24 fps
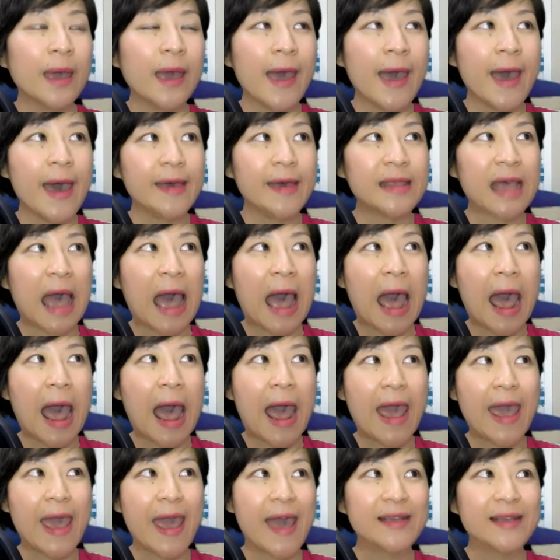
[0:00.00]
And
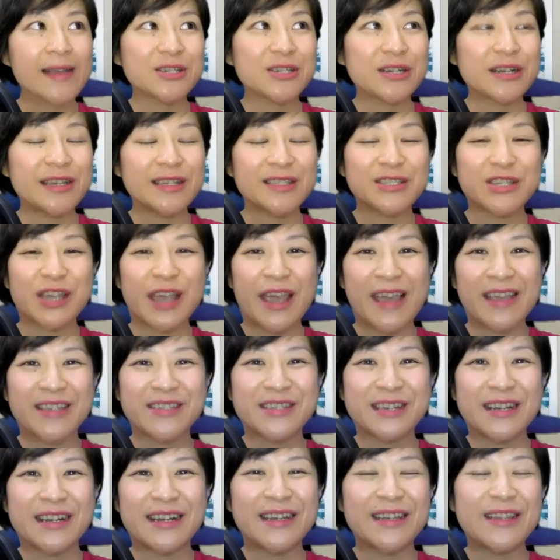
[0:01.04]
I actually
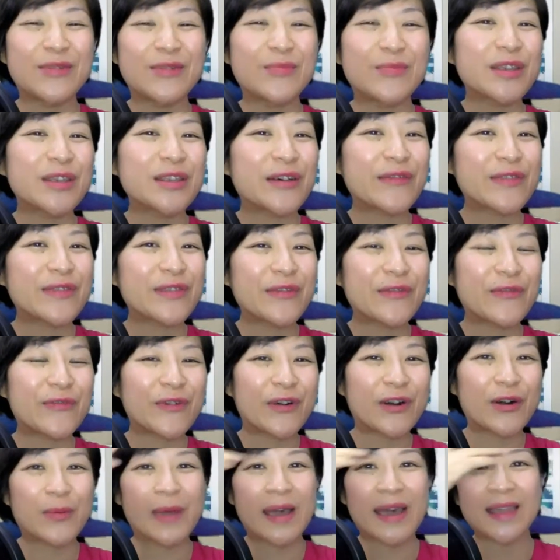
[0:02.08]
changed a little bit of the
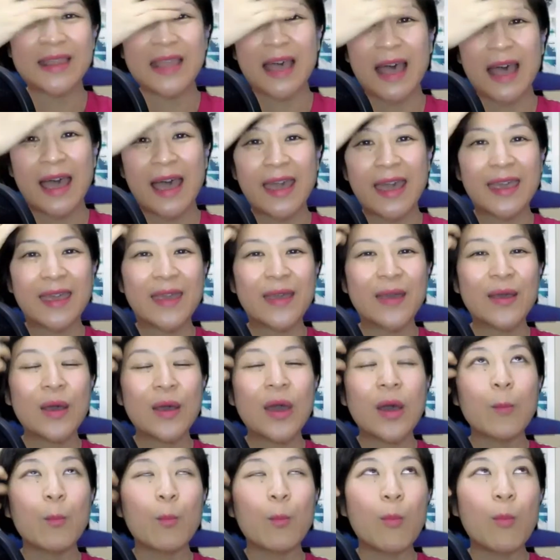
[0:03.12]
format. I
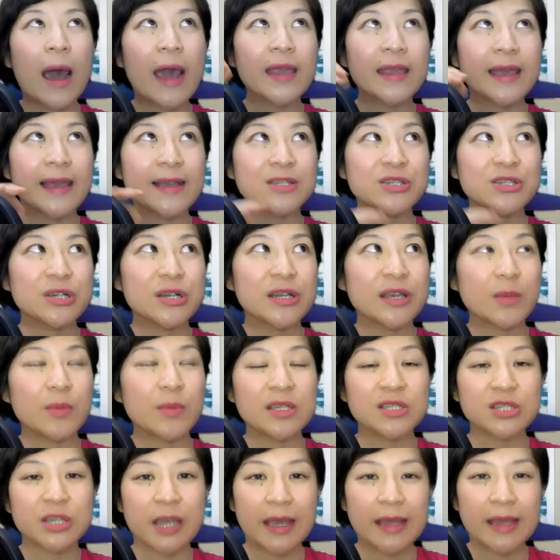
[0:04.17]
might actually be
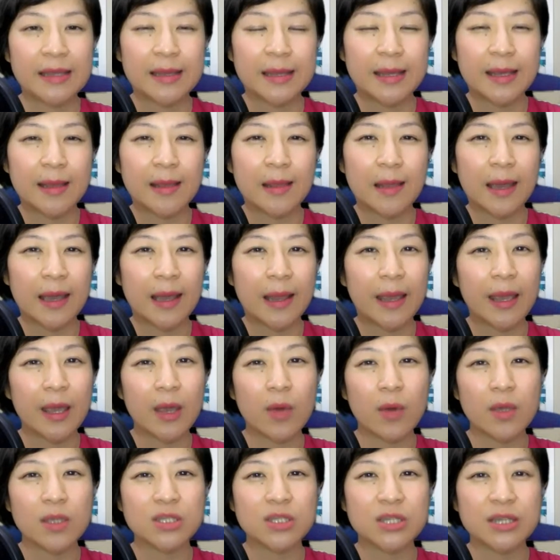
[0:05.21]
channeling light
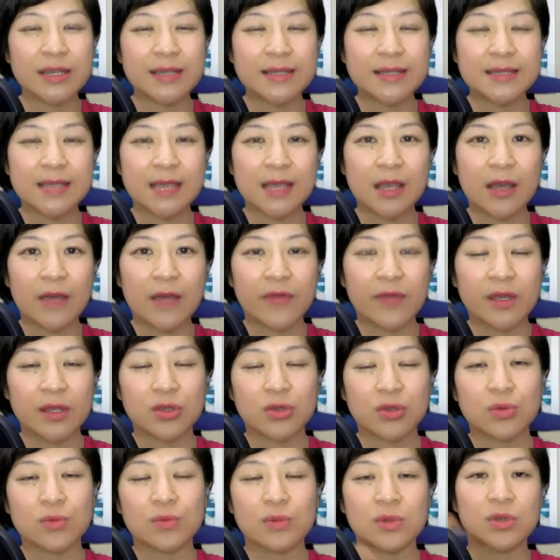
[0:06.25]
language instead of the
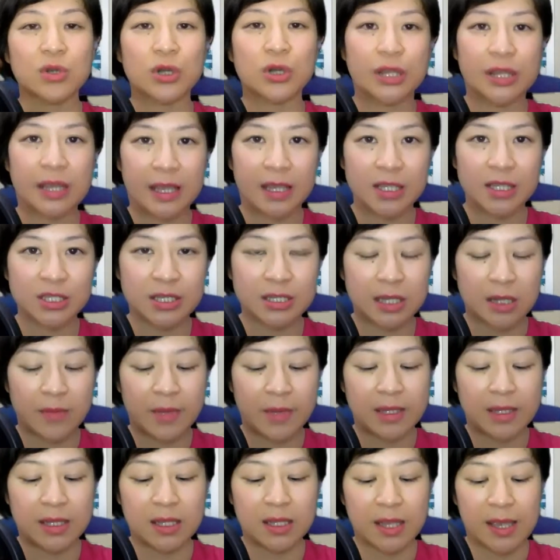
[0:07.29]
traditional
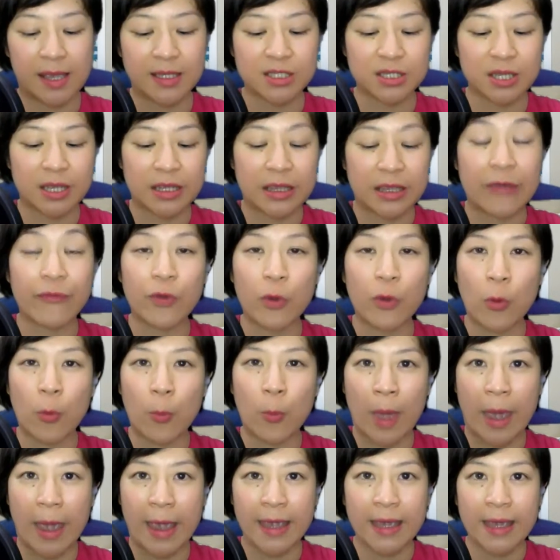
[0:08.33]
meditation if you
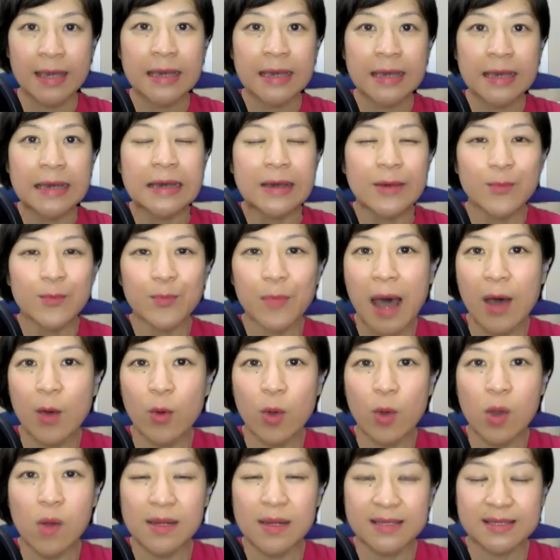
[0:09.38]
may, but
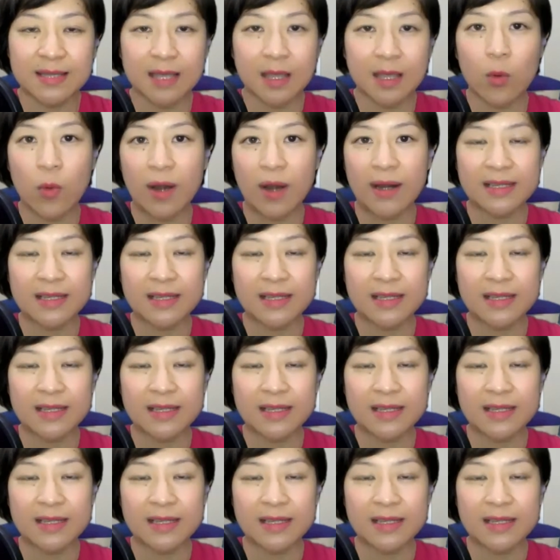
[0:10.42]
we will see where